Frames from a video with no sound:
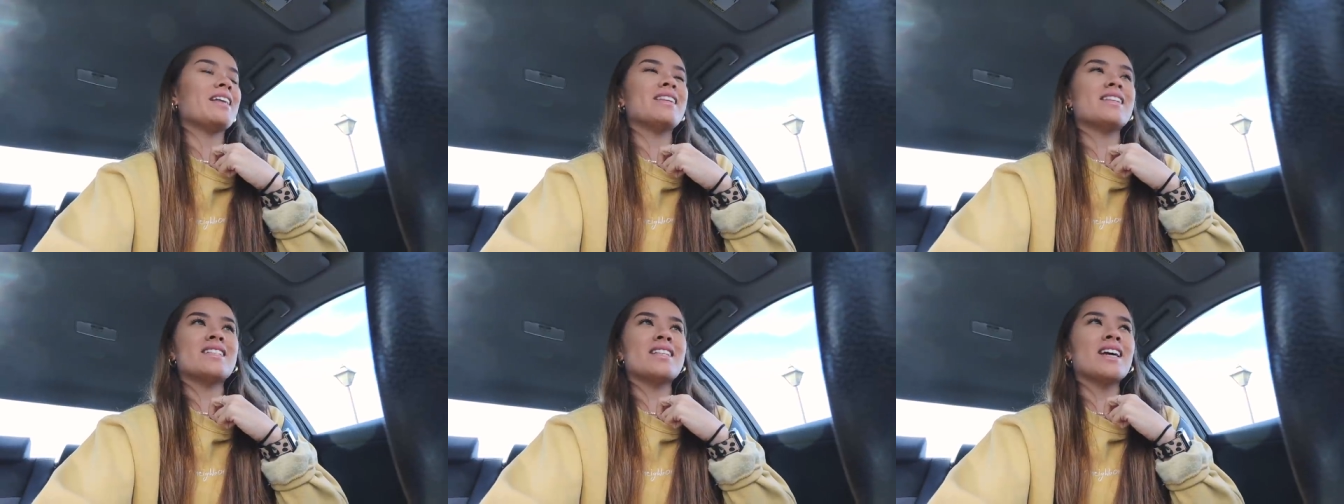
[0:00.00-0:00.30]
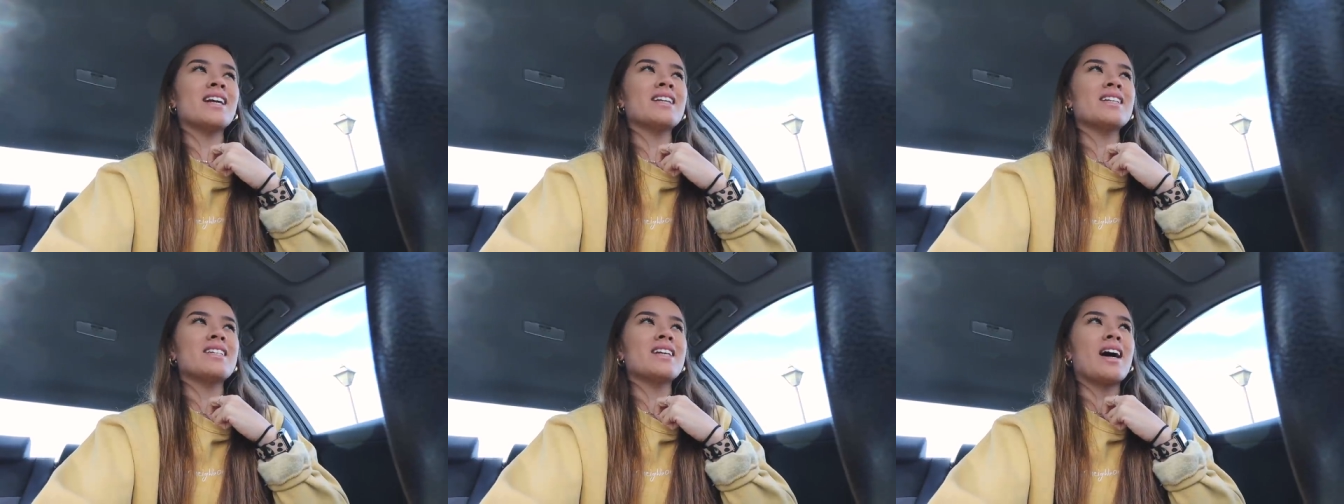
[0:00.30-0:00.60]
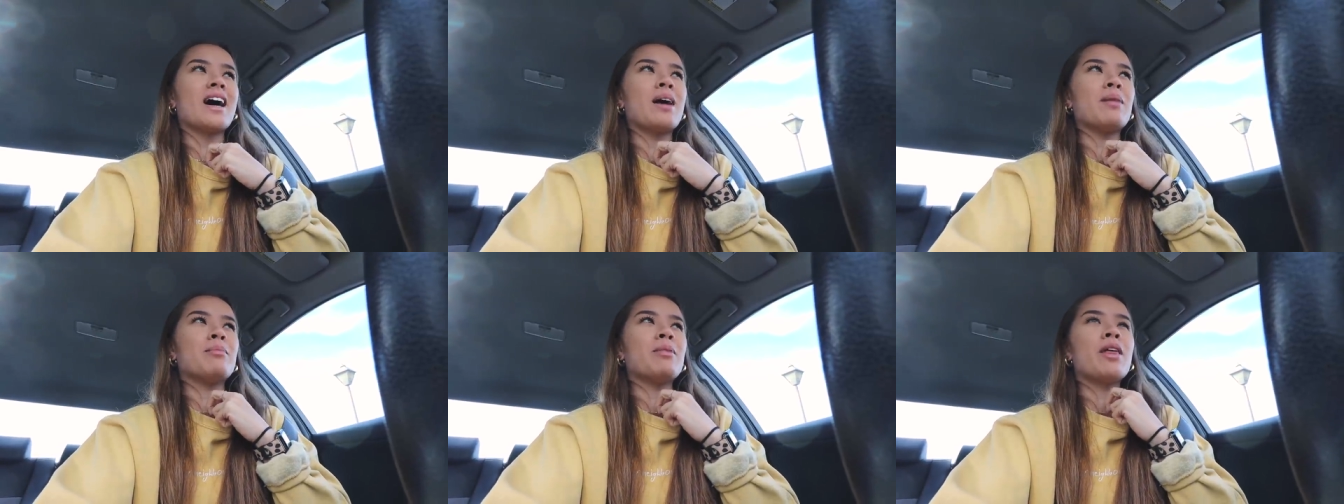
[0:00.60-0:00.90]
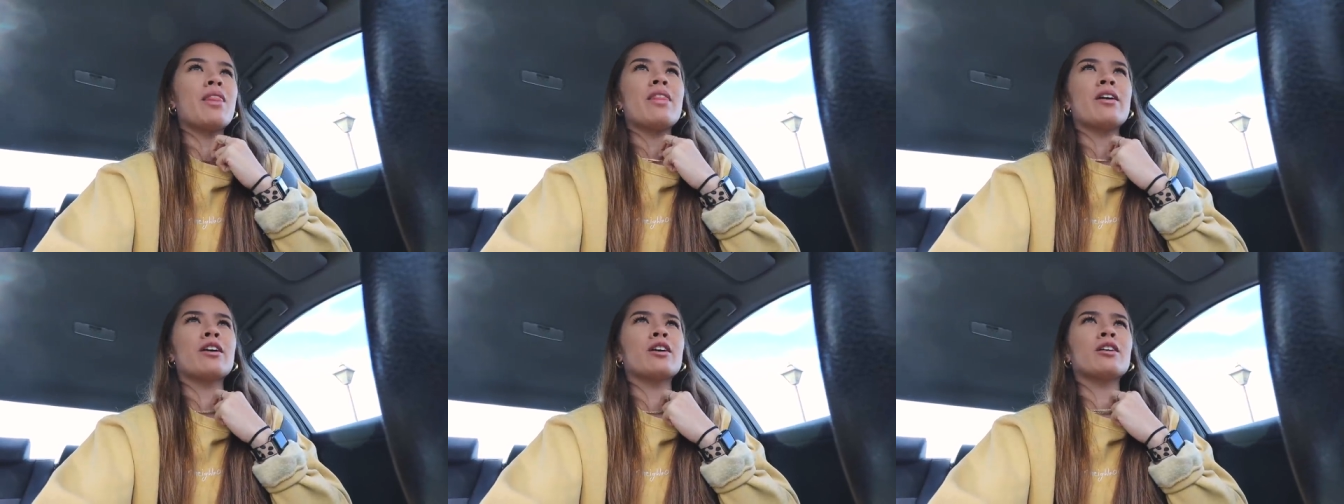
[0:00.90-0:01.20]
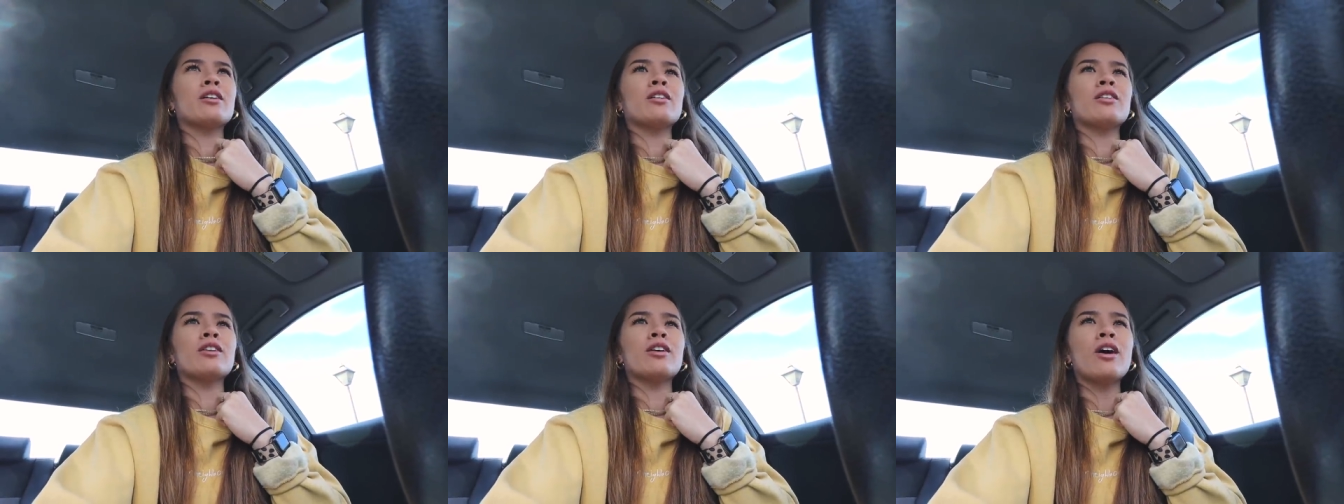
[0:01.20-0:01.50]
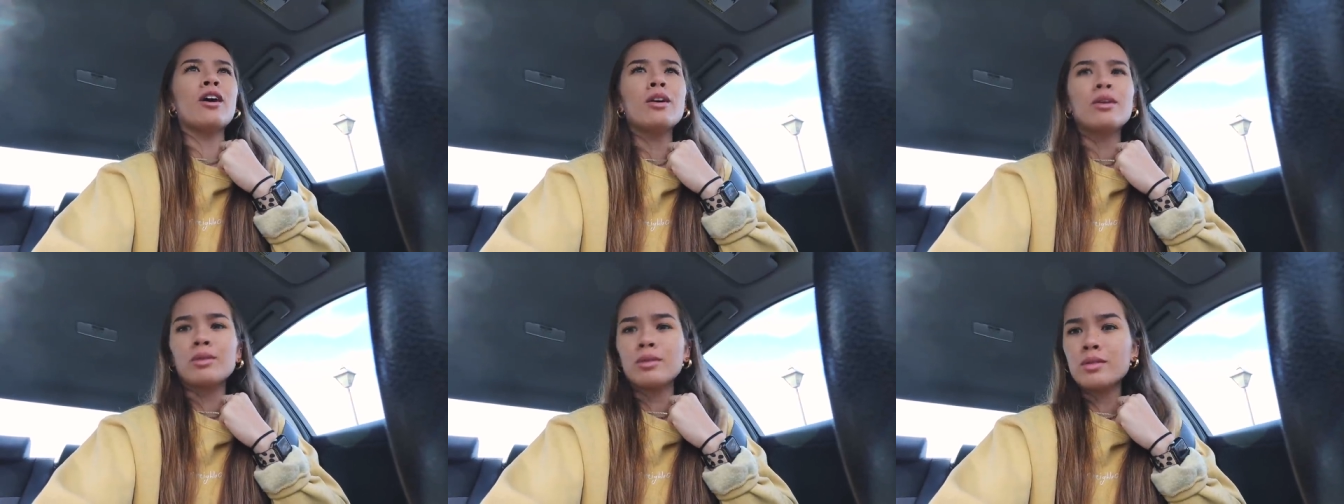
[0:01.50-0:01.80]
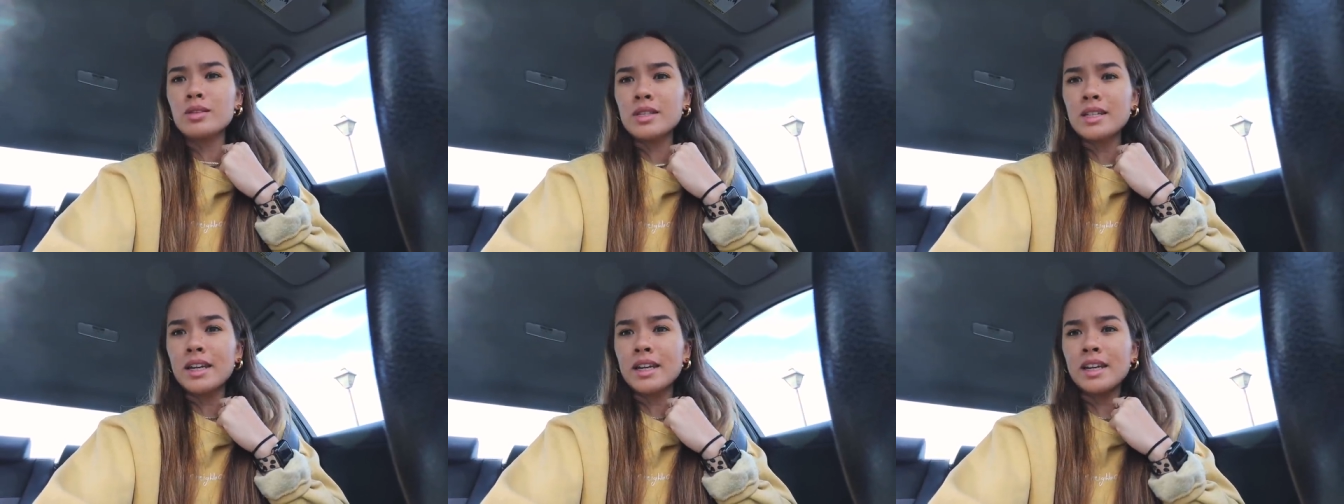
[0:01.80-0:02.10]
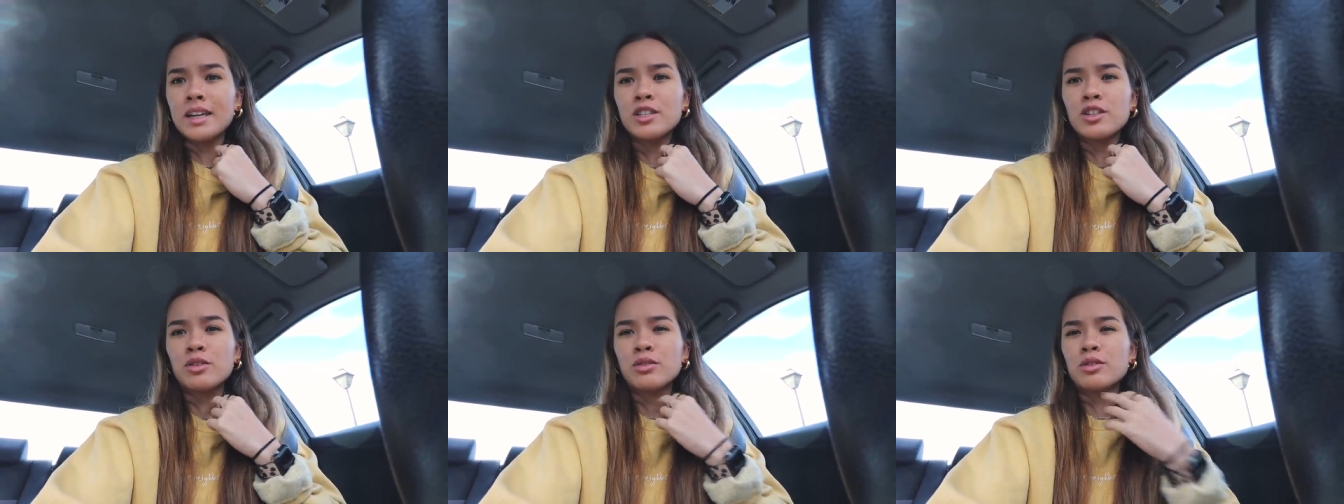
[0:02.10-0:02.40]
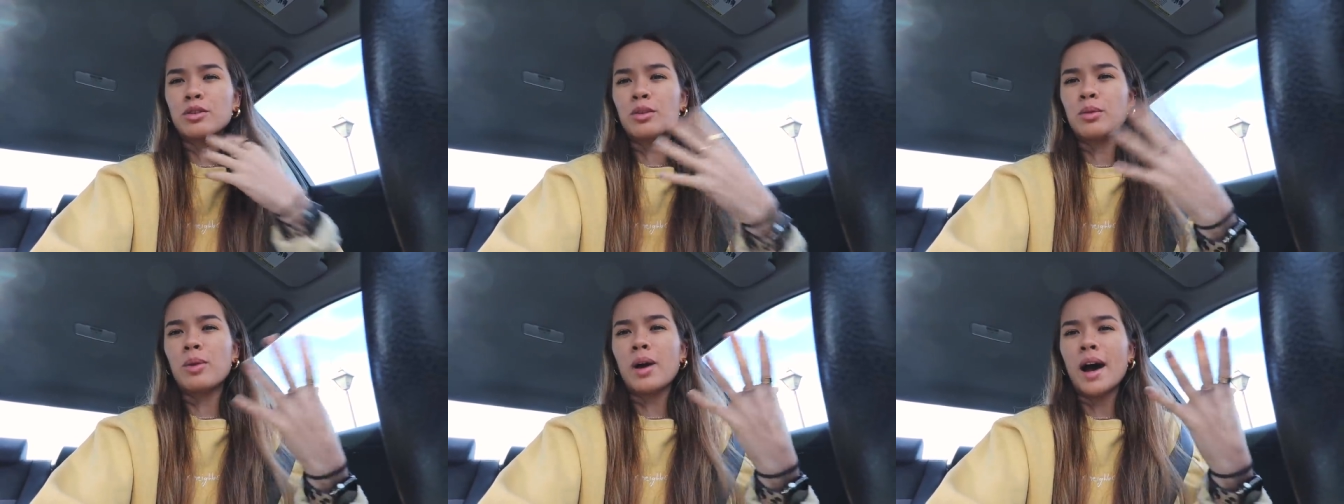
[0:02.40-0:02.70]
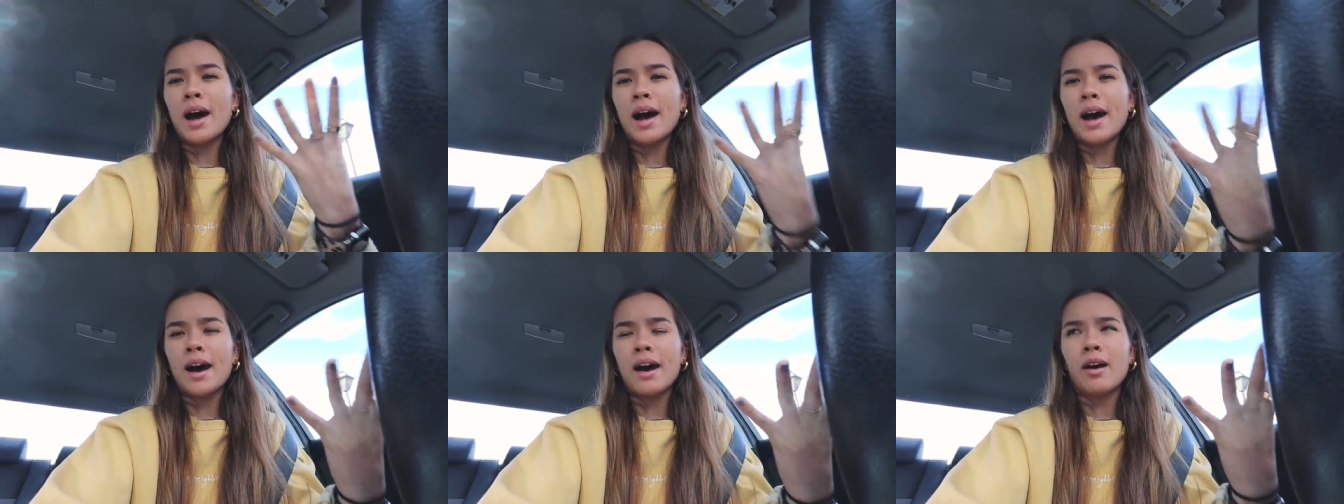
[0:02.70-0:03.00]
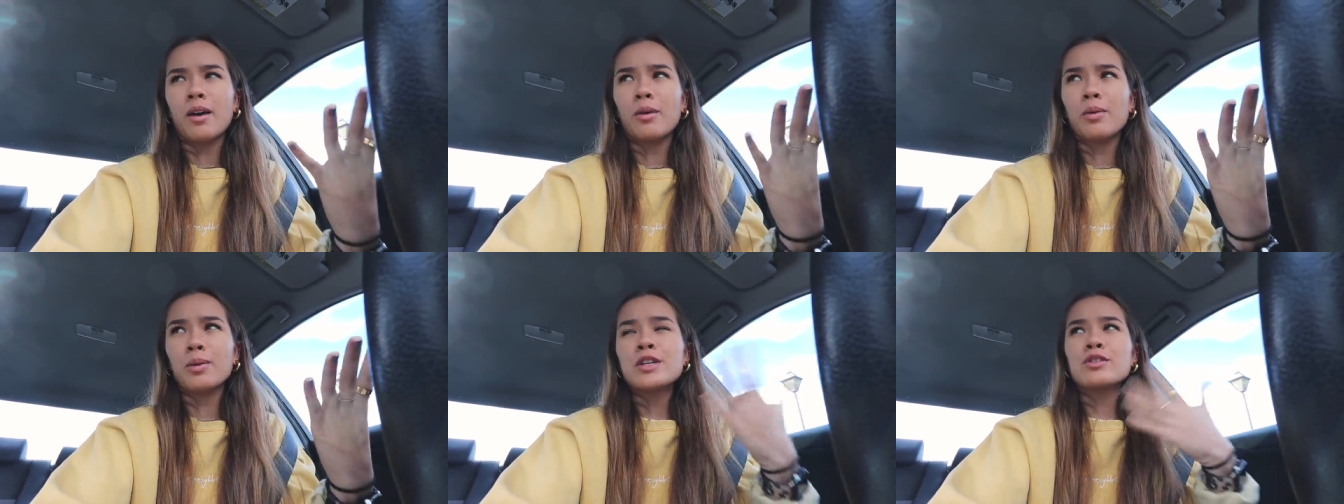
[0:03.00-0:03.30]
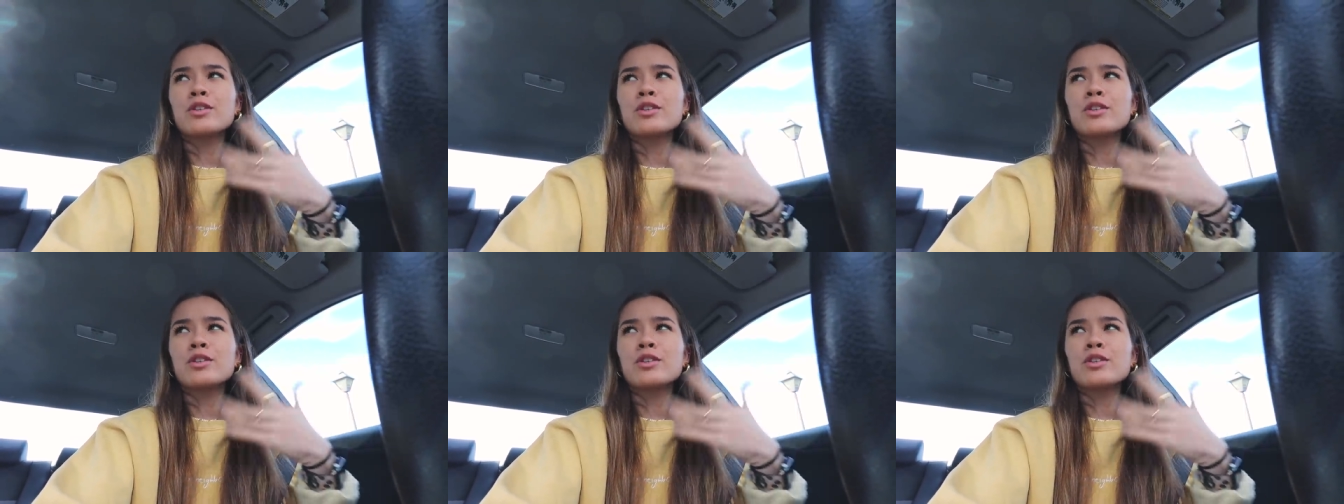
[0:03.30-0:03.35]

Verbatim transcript: The second time, they're closed and I don't know how,